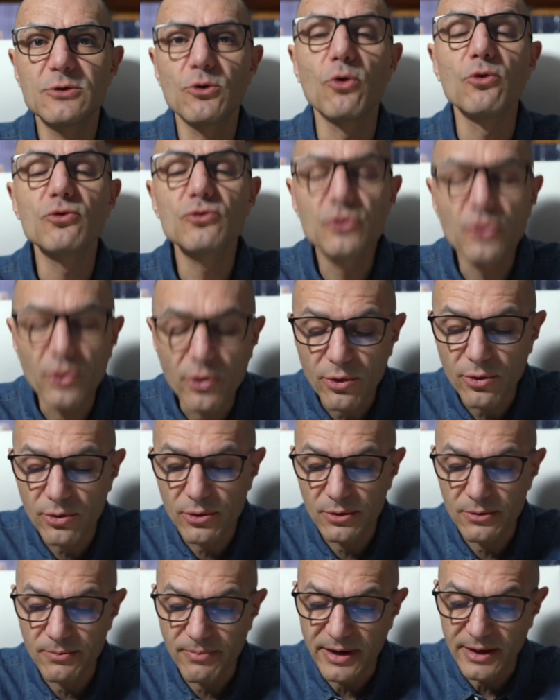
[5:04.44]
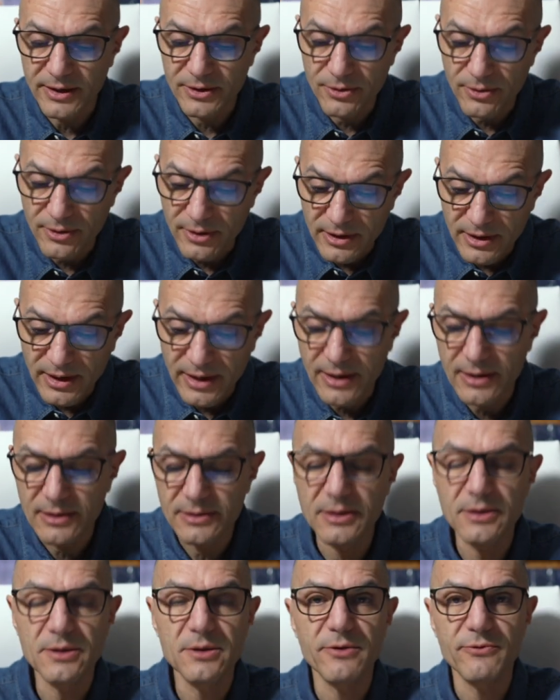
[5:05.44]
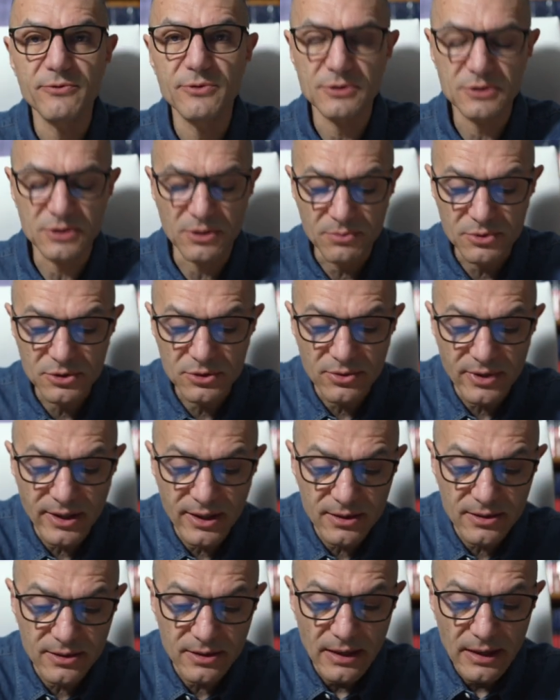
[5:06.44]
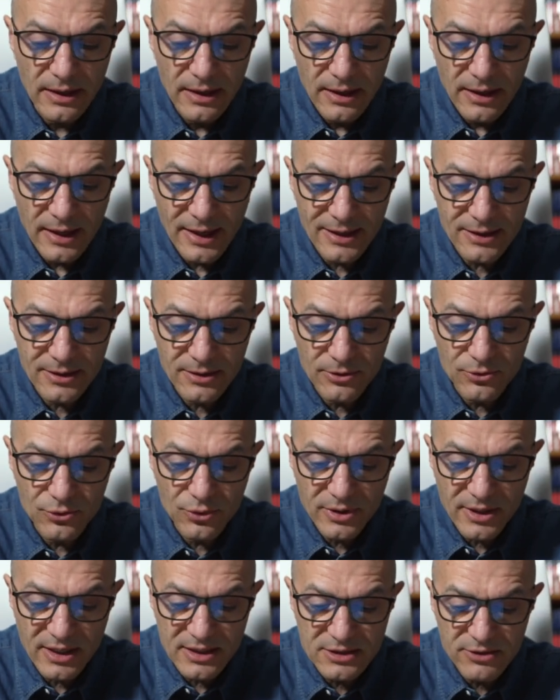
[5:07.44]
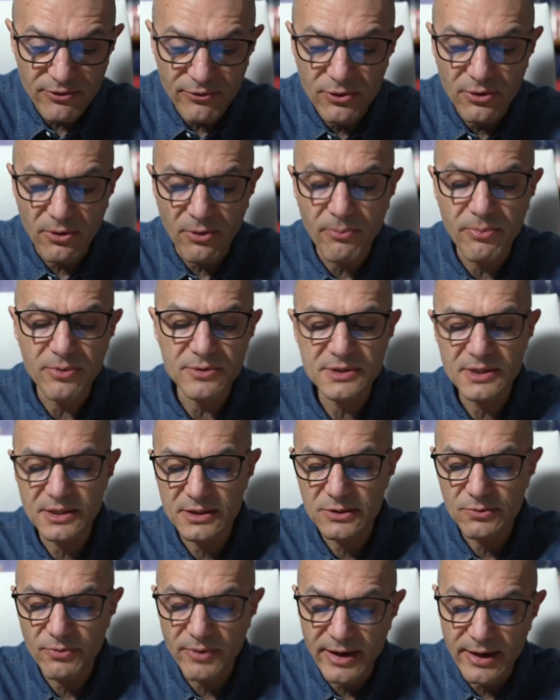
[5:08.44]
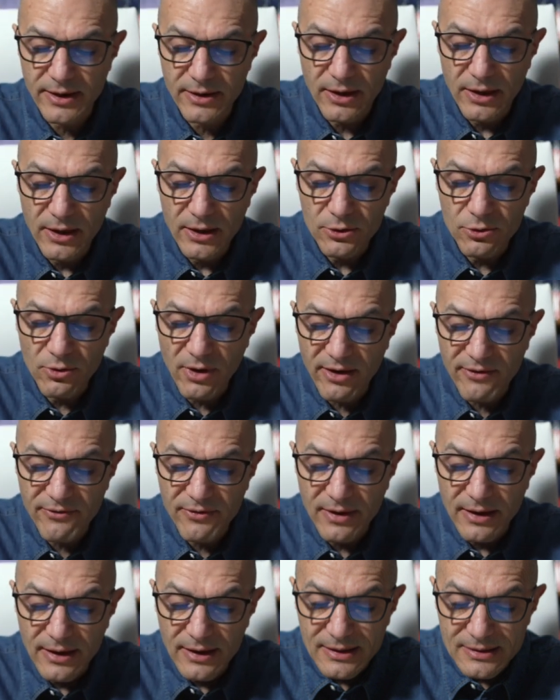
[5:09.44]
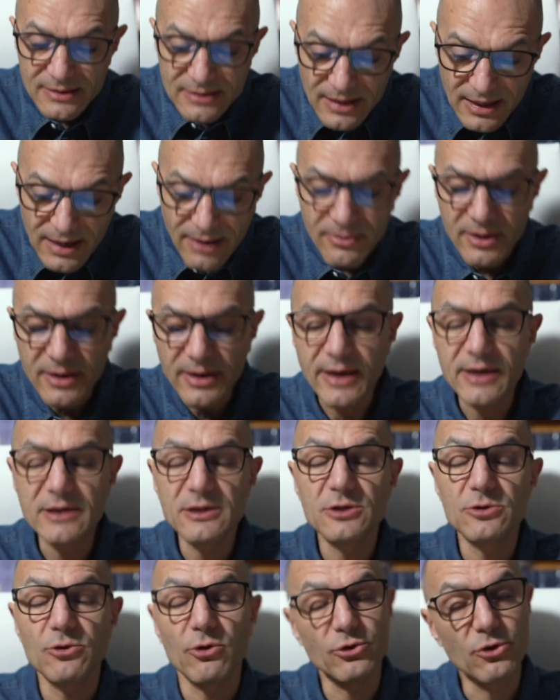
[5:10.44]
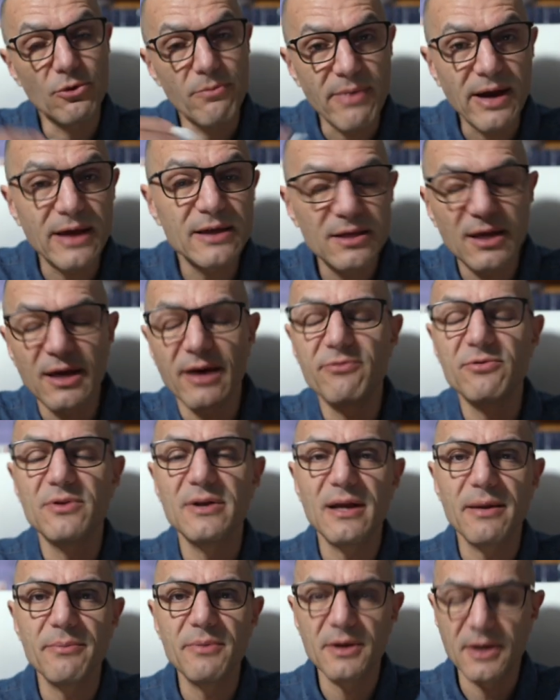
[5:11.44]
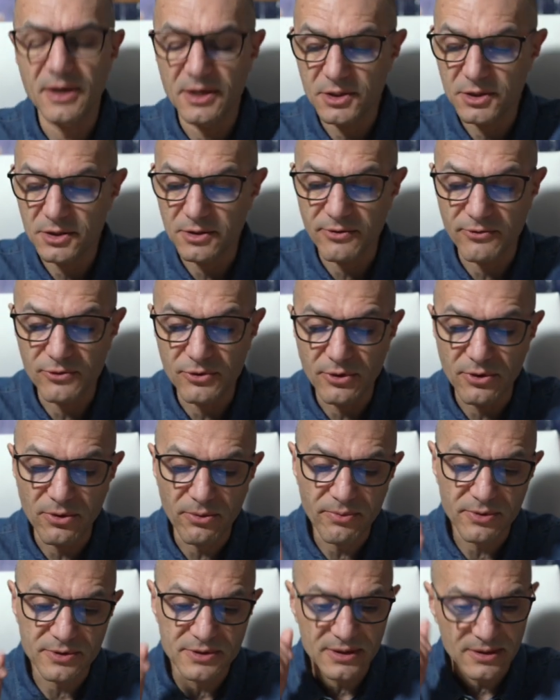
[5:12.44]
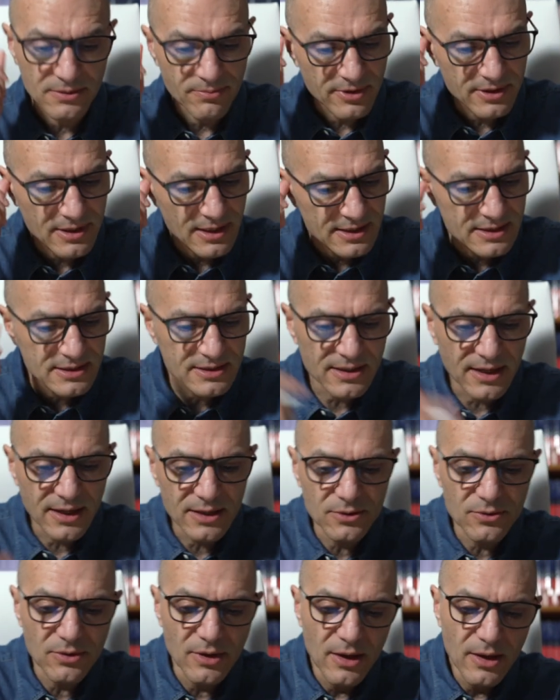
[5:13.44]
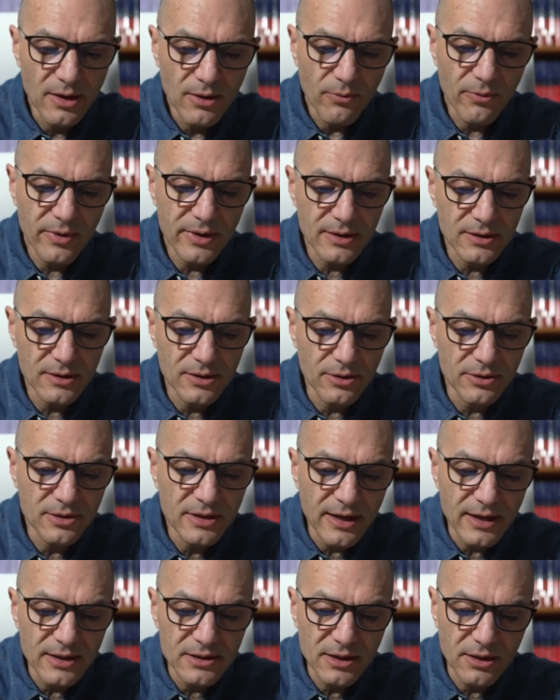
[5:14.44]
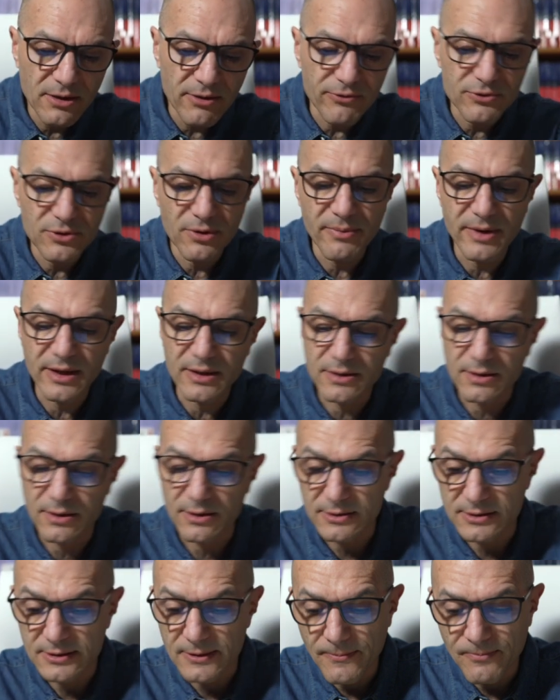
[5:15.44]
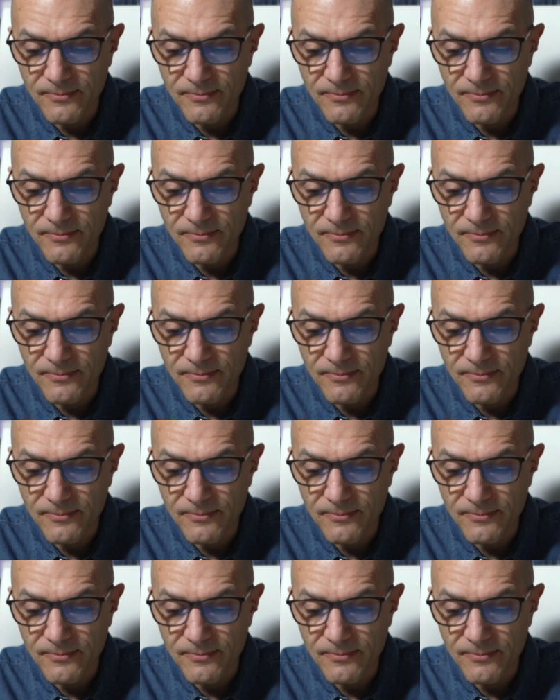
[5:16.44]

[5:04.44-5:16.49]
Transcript: controlled by the yielding of the substrate, and the case of composites, where you have delamination, or you might have delamination of the composite. But let's start with the yielding of the metals.